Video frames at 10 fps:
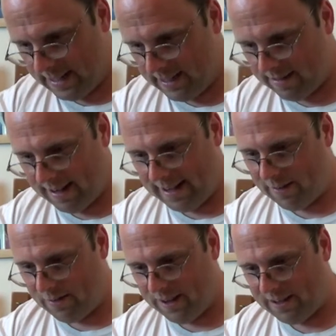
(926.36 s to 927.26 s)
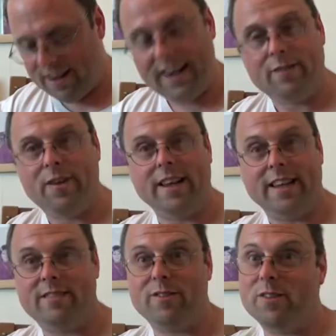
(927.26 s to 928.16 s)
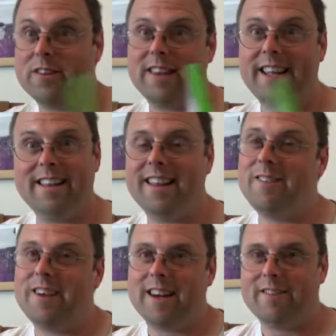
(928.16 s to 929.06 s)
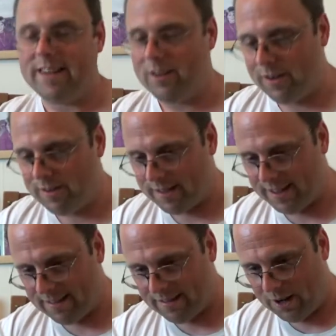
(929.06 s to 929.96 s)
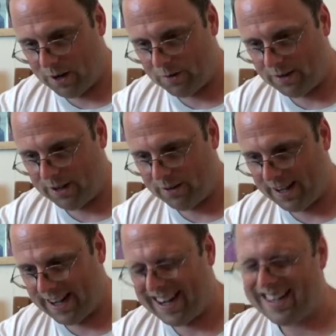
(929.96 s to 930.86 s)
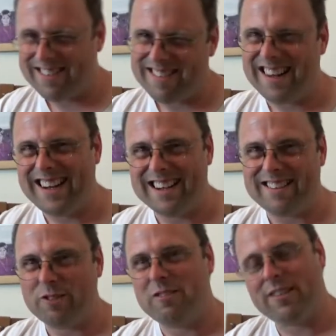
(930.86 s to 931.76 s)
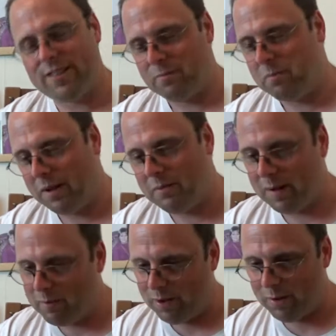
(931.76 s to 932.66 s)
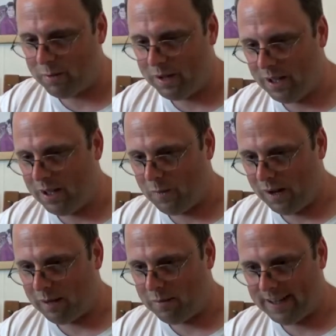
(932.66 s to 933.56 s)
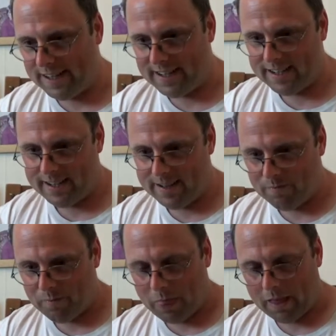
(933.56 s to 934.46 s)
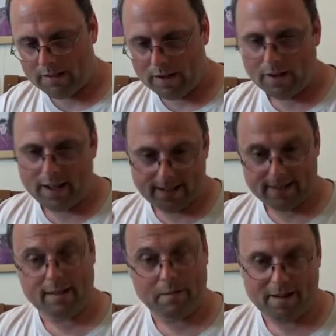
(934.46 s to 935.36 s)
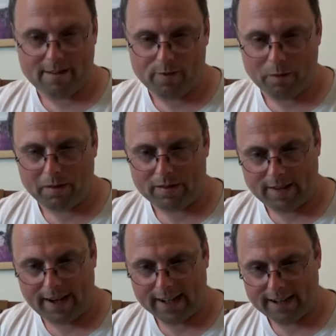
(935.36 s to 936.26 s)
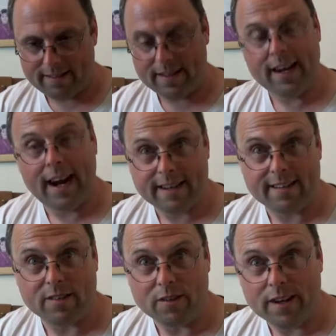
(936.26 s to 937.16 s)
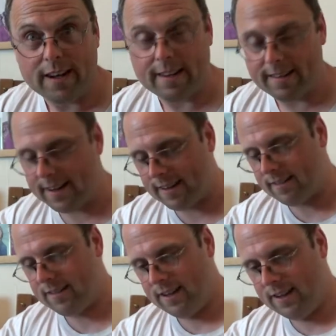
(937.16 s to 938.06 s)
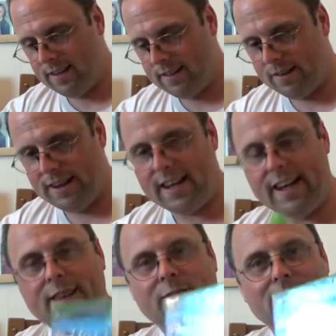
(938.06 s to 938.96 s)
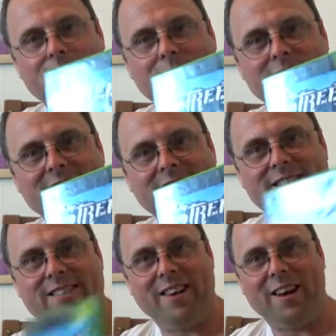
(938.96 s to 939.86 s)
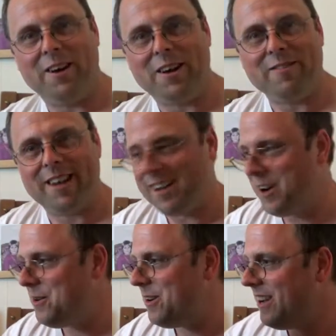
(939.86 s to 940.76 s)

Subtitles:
It's NFL there, so they kind of endorsed it. So they're kind of saying it's alright to beat people up while they're playing it. So it's an American football stylized, attitude energized. So yeah, NFL Street. I'll give that a go.